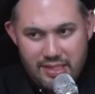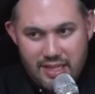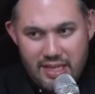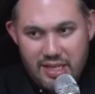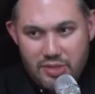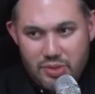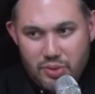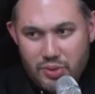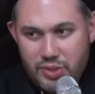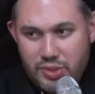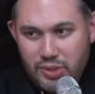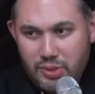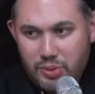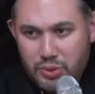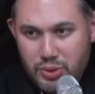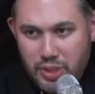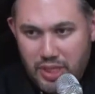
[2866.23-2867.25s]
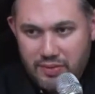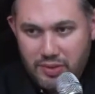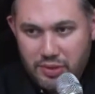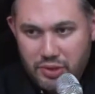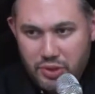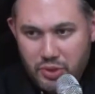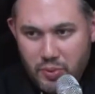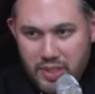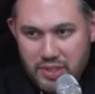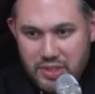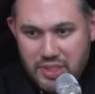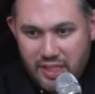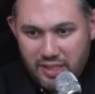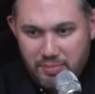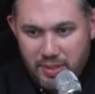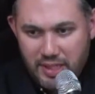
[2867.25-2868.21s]
your soul travels towards
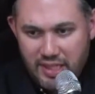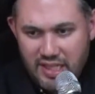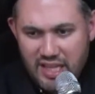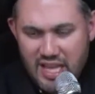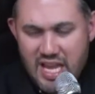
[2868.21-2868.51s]
Karbala.